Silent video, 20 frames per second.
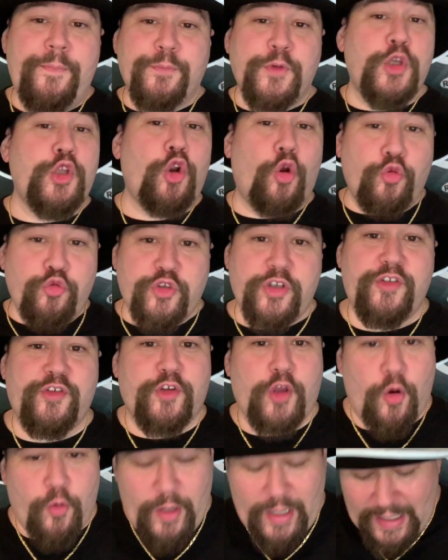You don't
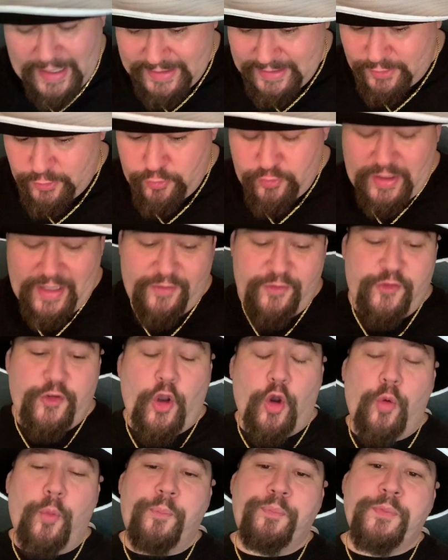just go ahead and do that.
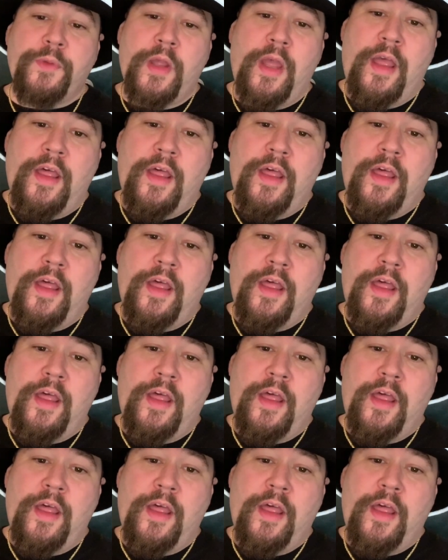So